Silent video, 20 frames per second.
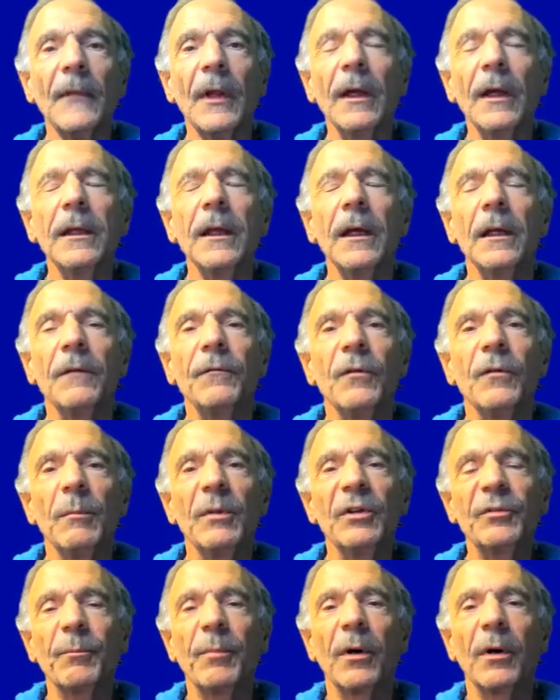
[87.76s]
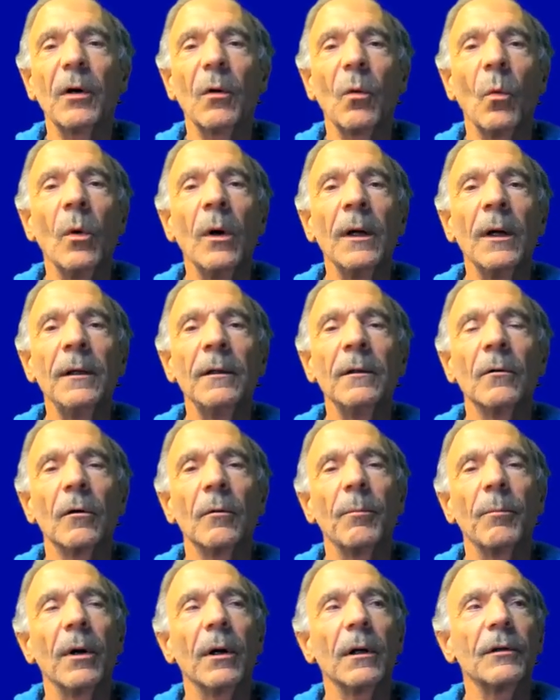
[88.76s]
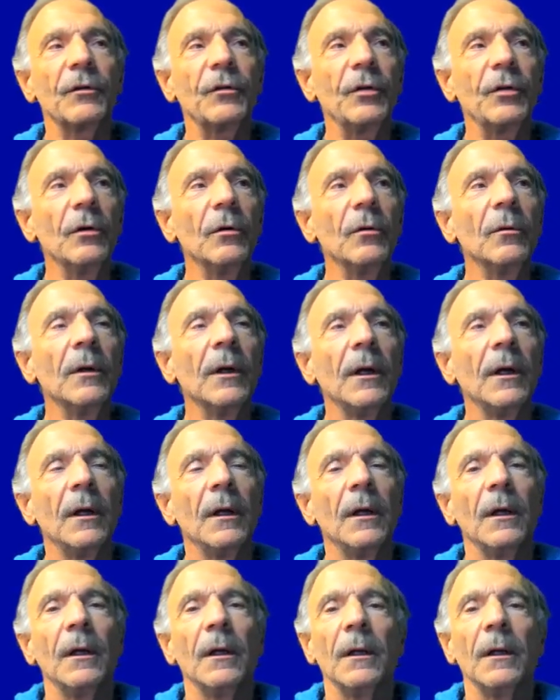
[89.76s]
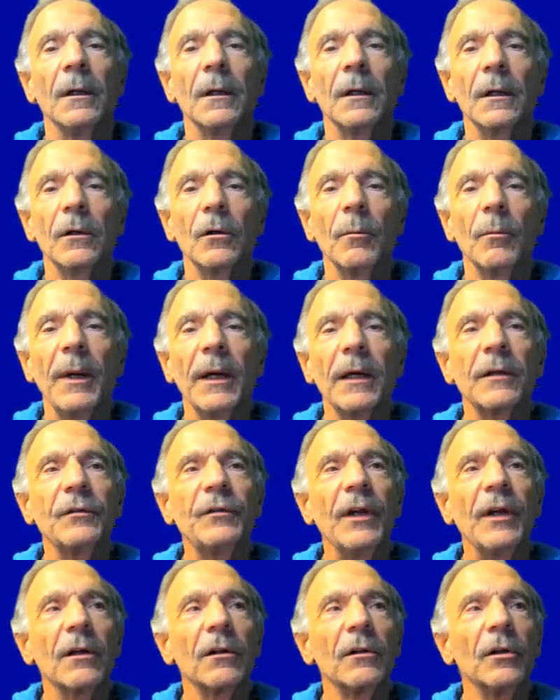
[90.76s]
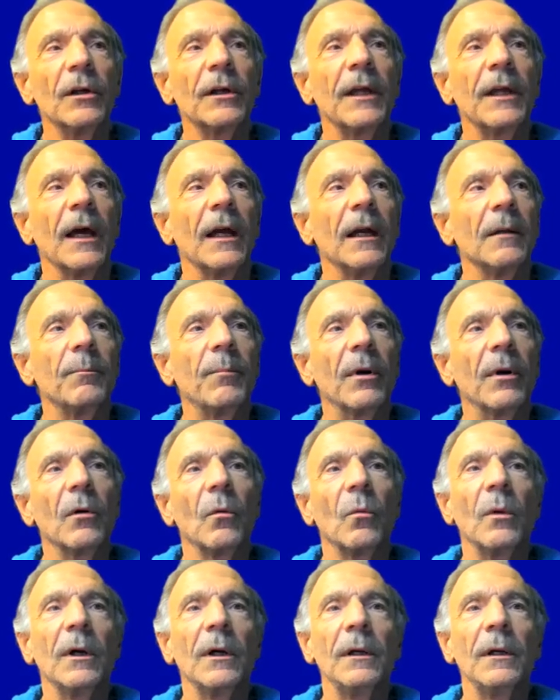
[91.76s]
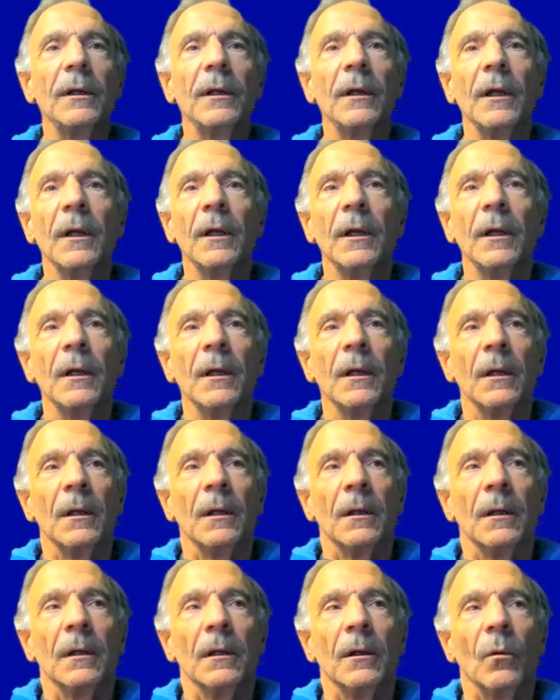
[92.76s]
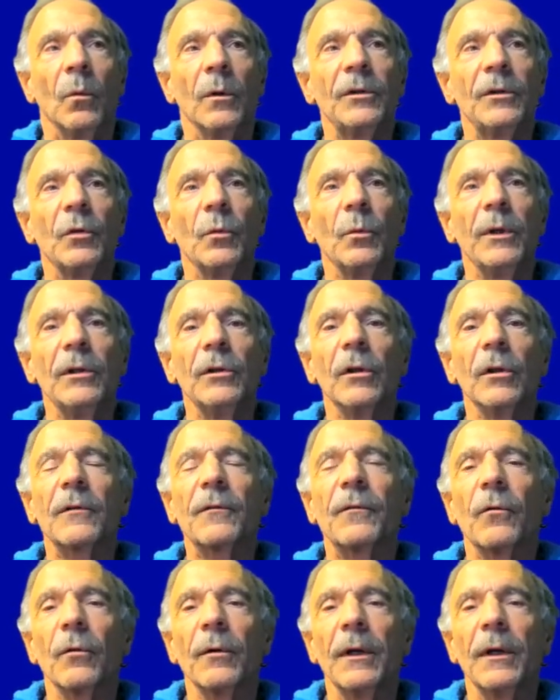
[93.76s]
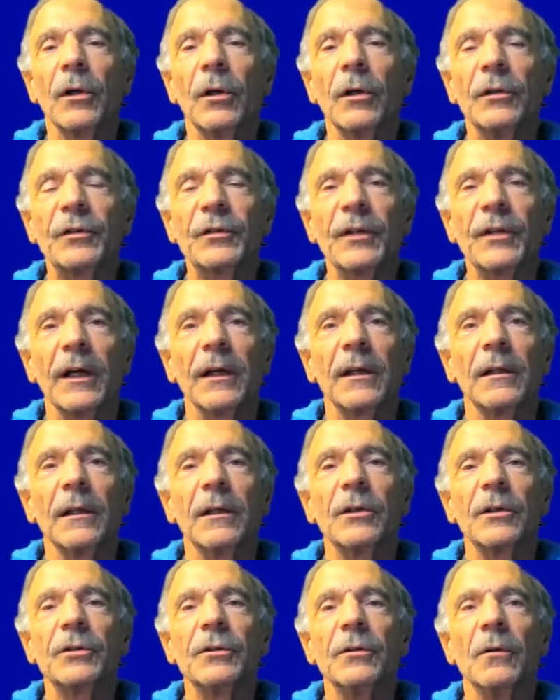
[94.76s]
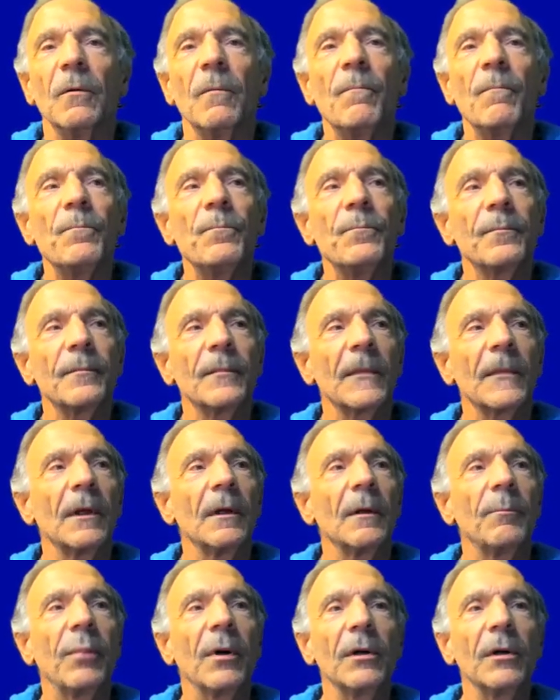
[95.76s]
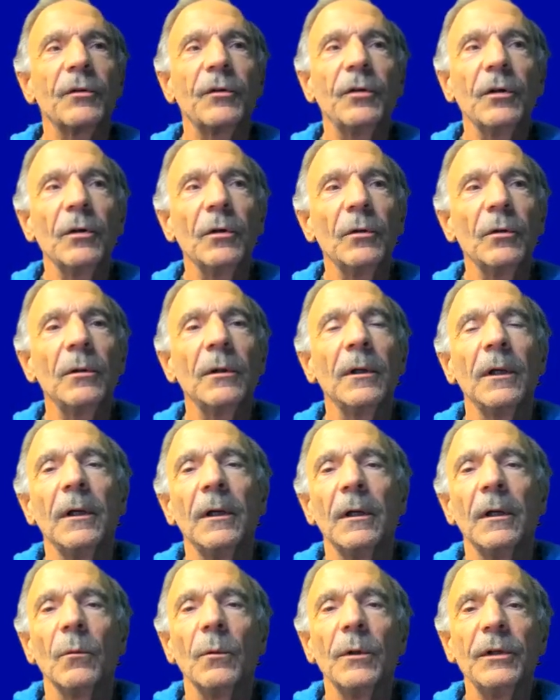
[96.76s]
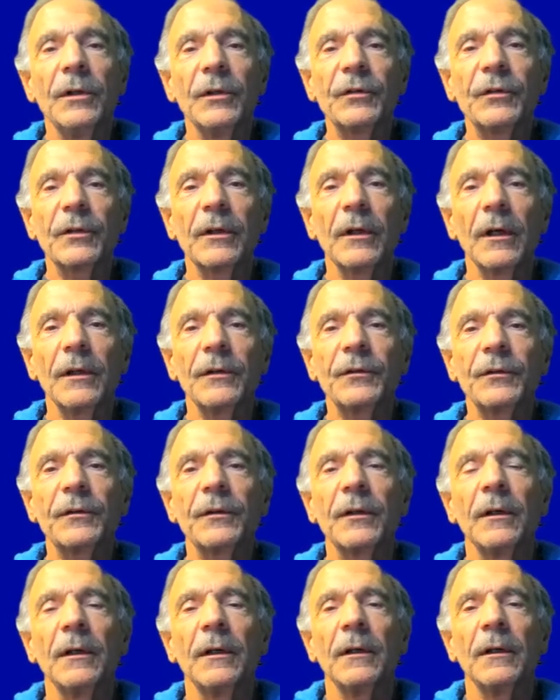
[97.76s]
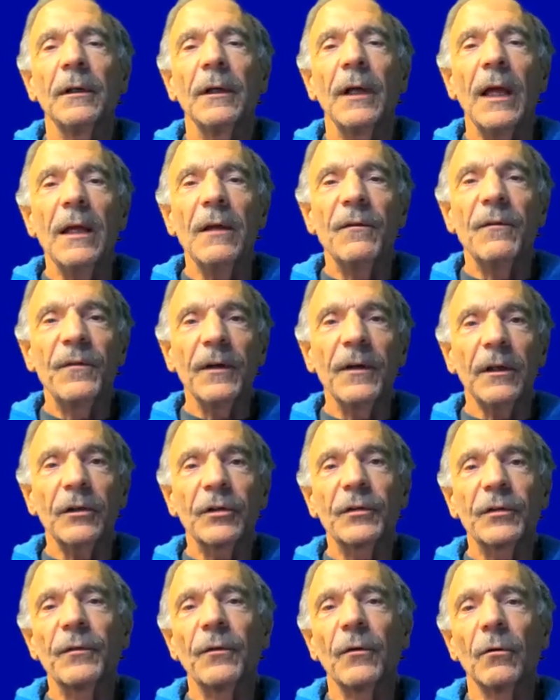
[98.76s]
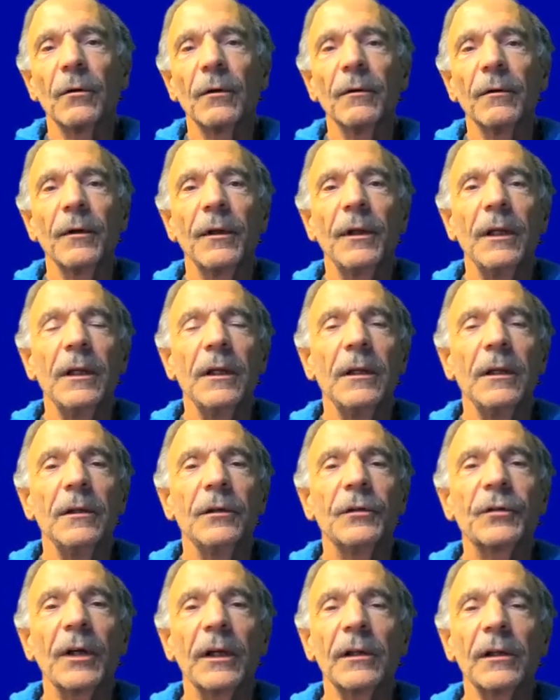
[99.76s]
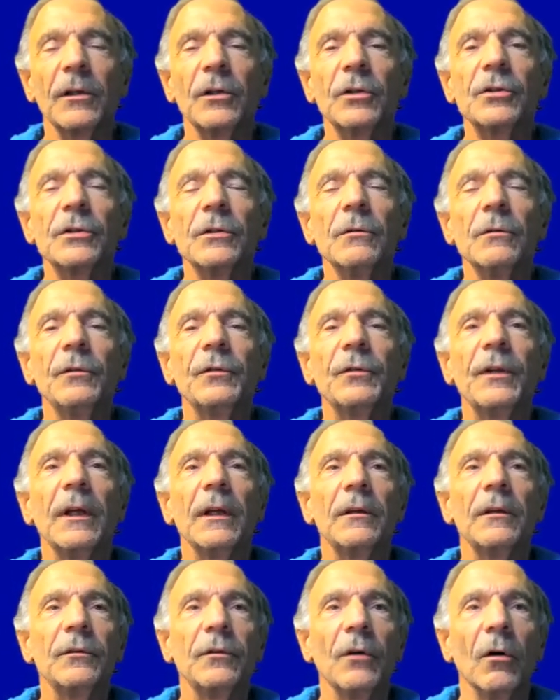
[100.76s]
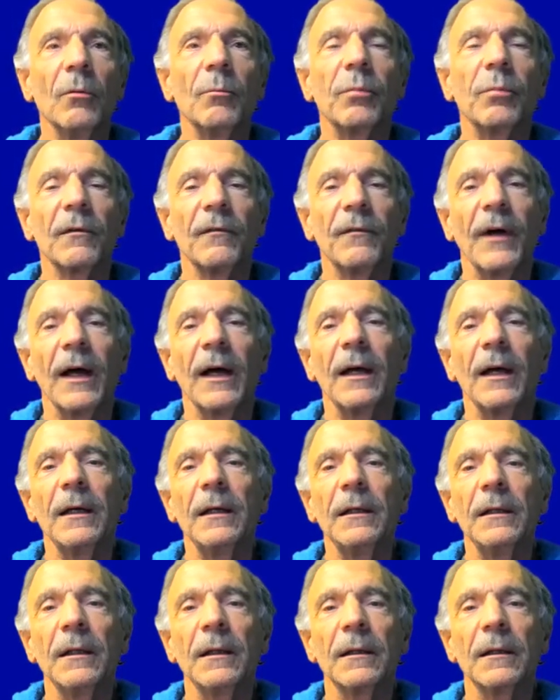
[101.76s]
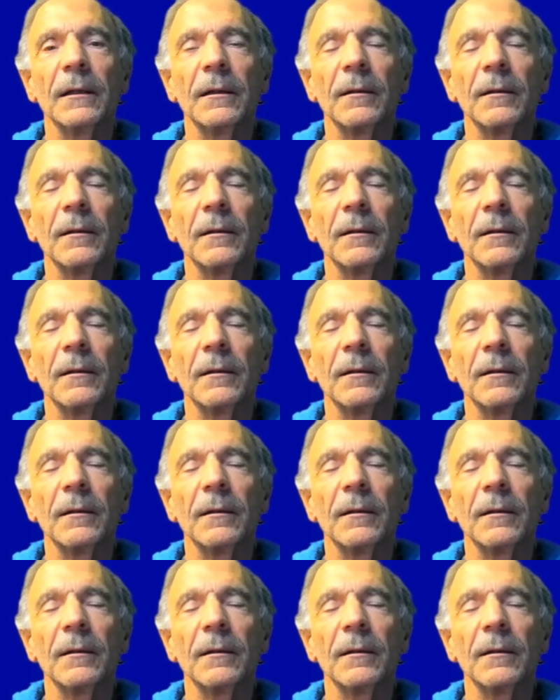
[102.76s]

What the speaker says: Again, if you missed part 1 or part 2, go back and take a look at it. Part 1, what do we look for in a good cycling shoe? Part 2, we discussed a fix for the cycling shoes that don't provide